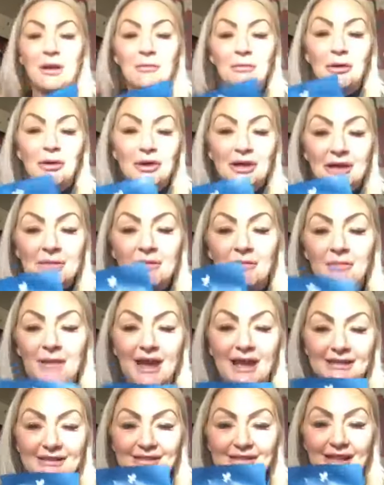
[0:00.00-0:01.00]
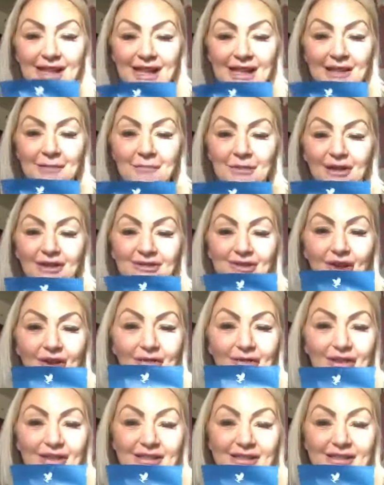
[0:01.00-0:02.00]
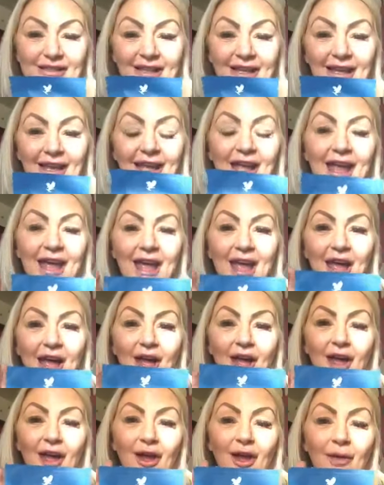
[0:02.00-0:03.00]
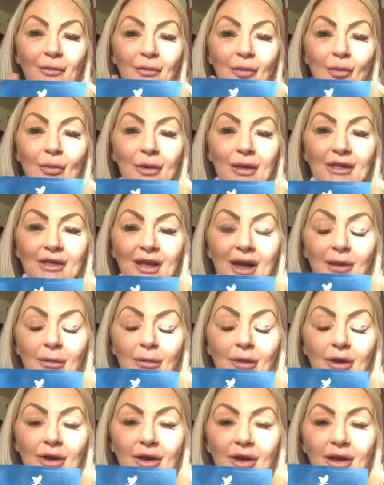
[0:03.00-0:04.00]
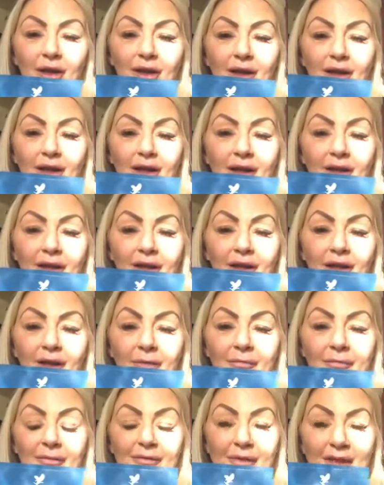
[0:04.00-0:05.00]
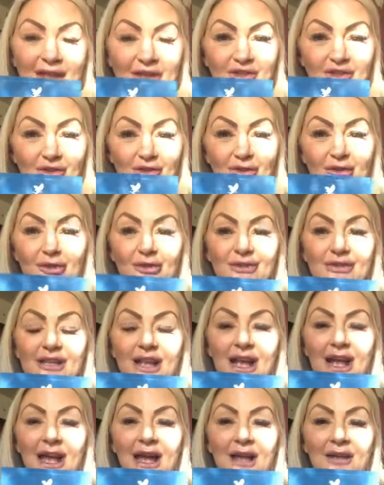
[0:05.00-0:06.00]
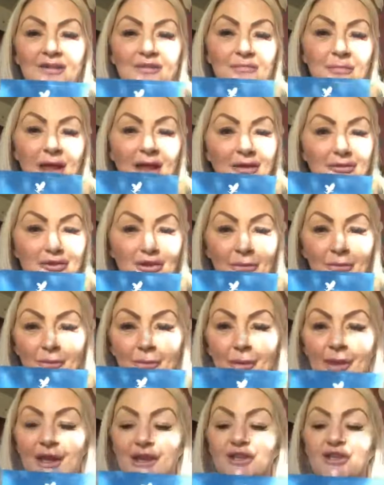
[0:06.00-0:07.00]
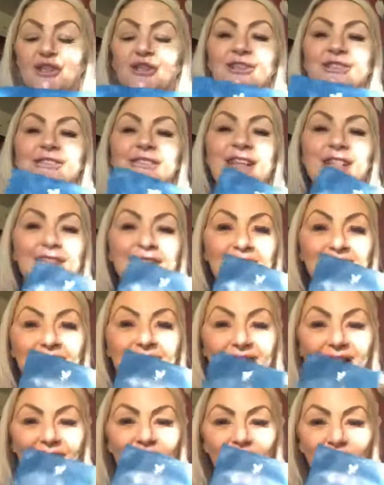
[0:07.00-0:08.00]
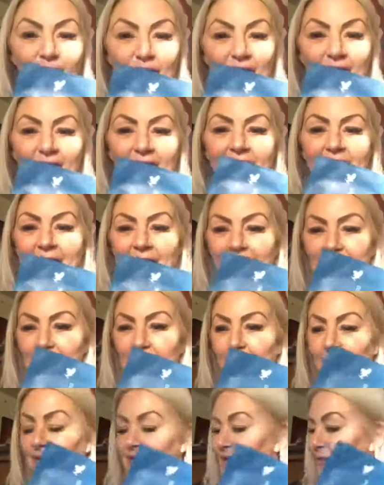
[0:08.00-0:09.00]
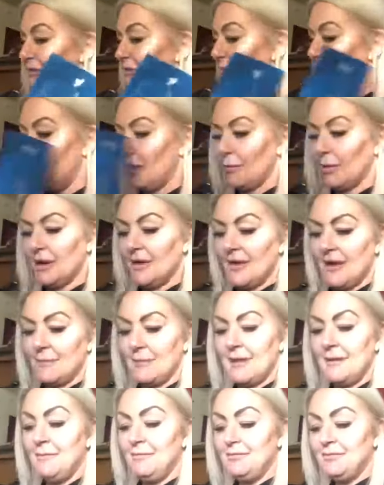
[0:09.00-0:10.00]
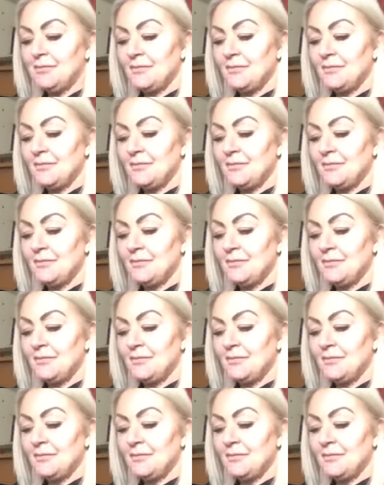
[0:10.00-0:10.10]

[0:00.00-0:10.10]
I'm putting them a mask in because obviously with our facials and microdermabrasions, these are great afterwards. So I've got one of them in.